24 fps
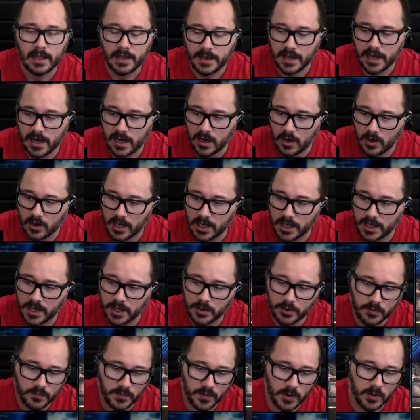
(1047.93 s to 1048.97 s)
Now,
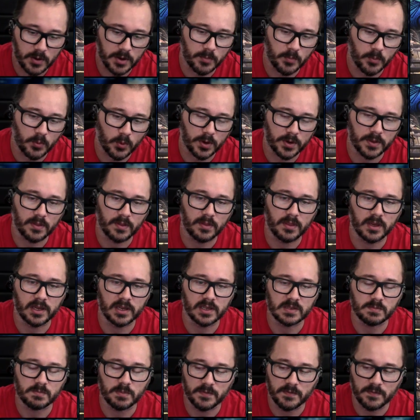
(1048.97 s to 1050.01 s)
another very important thing
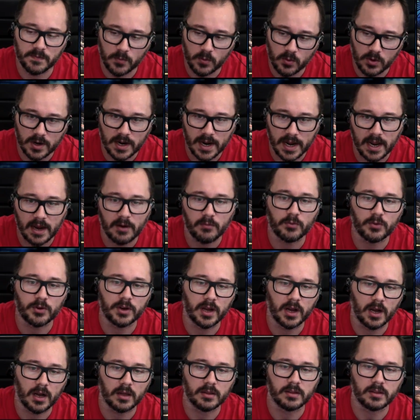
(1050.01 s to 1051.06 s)
is before every
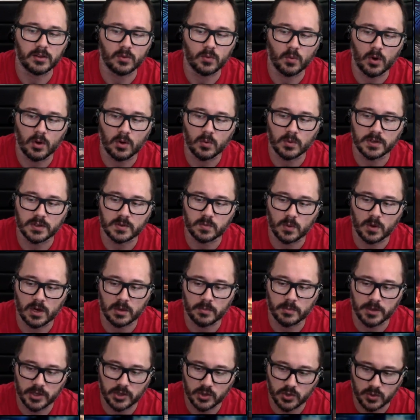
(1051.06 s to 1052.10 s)
hunt, you always want
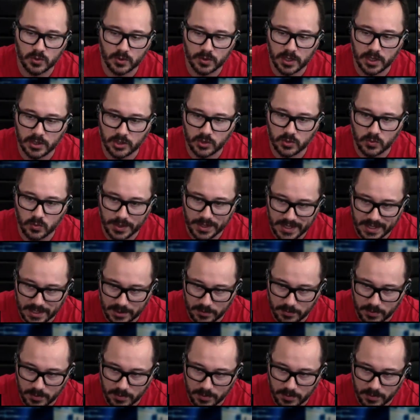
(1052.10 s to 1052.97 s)
to make sure that you eat,